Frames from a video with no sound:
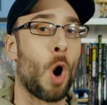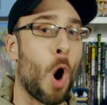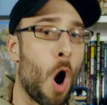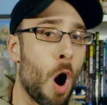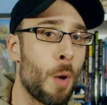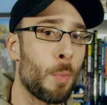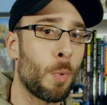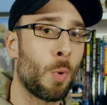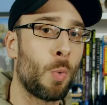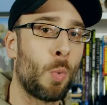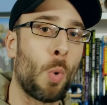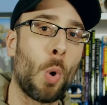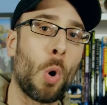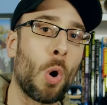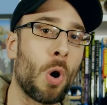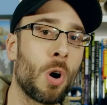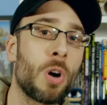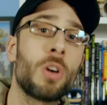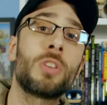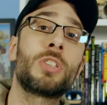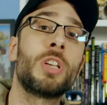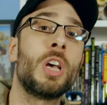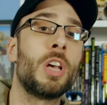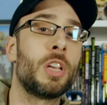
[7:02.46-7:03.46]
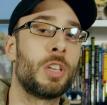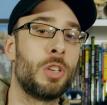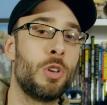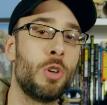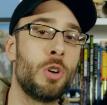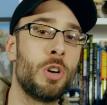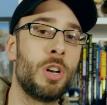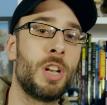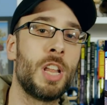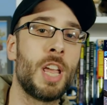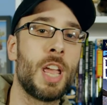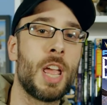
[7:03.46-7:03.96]
Armor Wars,
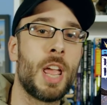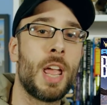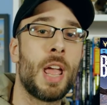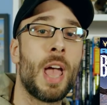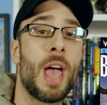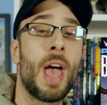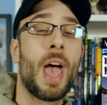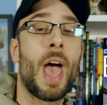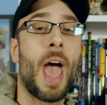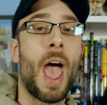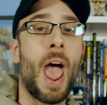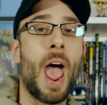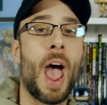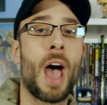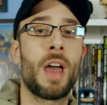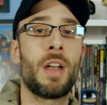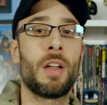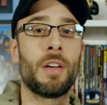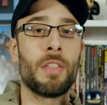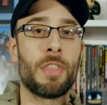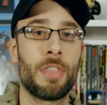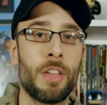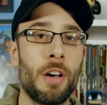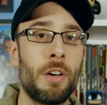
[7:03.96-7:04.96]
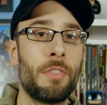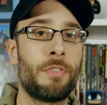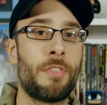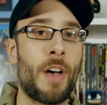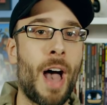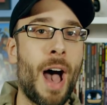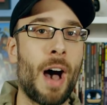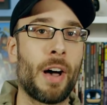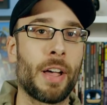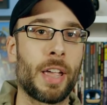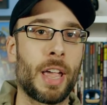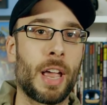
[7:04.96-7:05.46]
Unity, and The
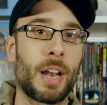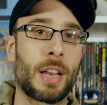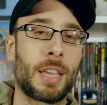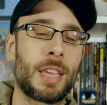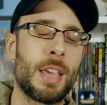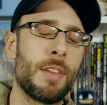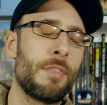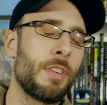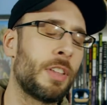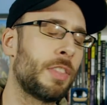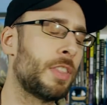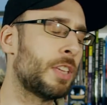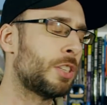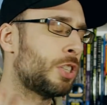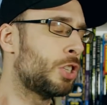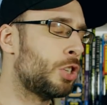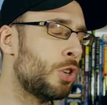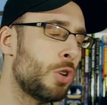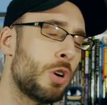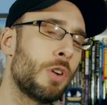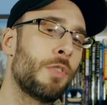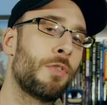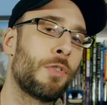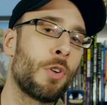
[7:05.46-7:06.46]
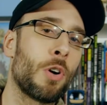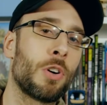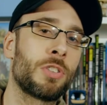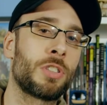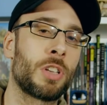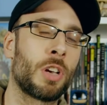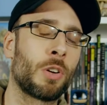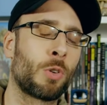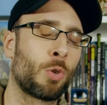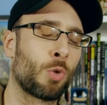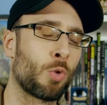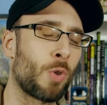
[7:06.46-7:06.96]
Valiant, giving this universe
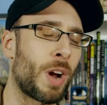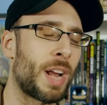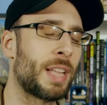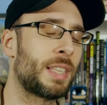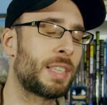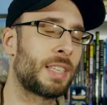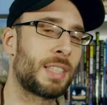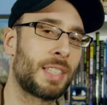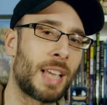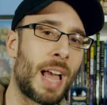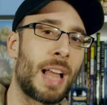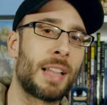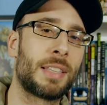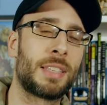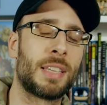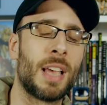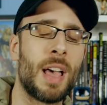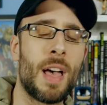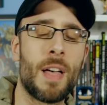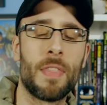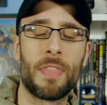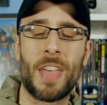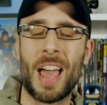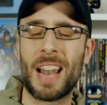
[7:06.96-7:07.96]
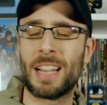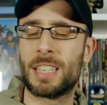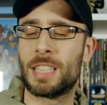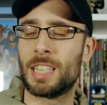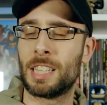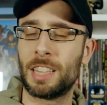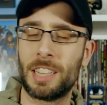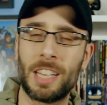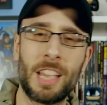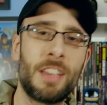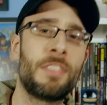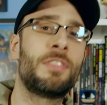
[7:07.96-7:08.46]
a great sense that it's
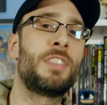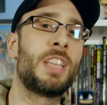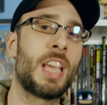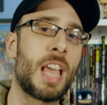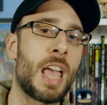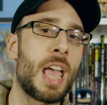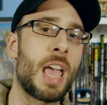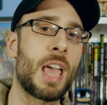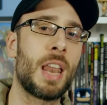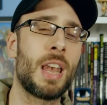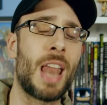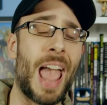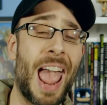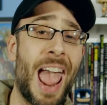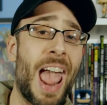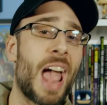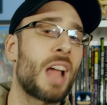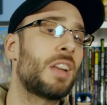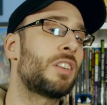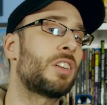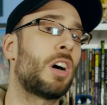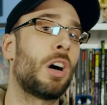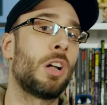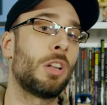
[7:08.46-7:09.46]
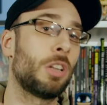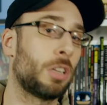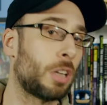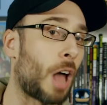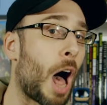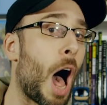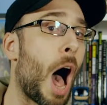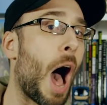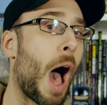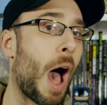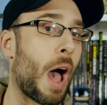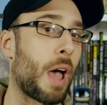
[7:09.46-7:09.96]
lived in and
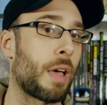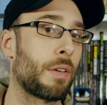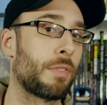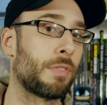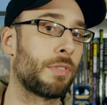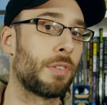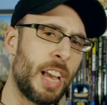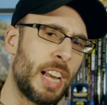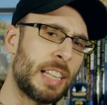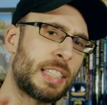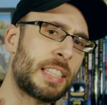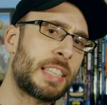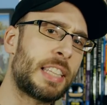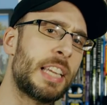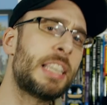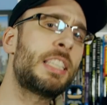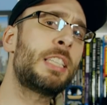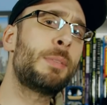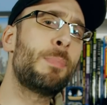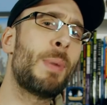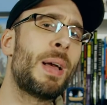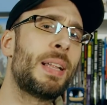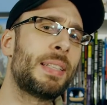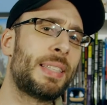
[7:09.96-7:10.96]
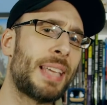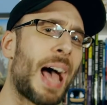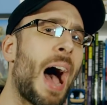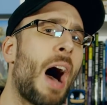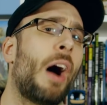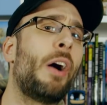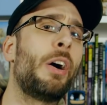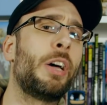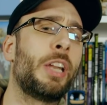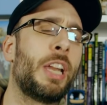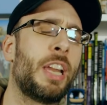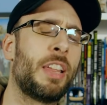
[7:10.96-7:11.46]
alive. It's this
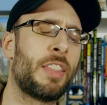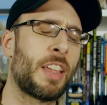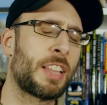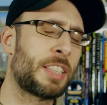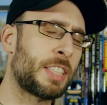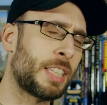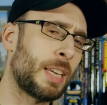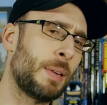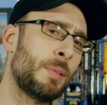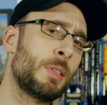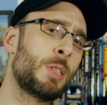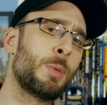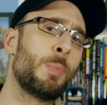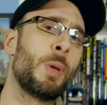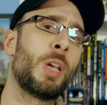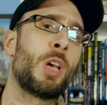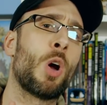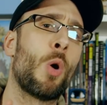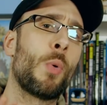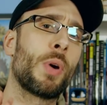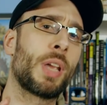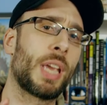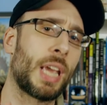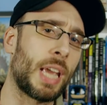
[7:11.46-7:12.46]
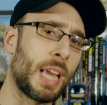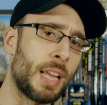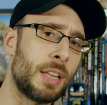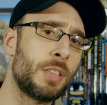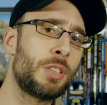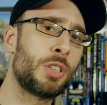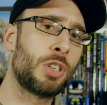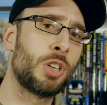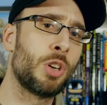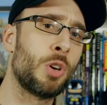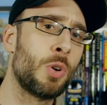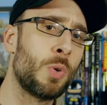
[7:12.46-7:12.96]
mentality that seems to be going
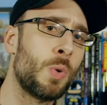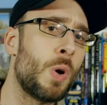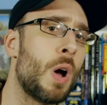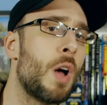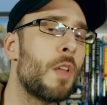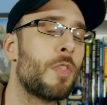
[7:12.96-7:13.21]
into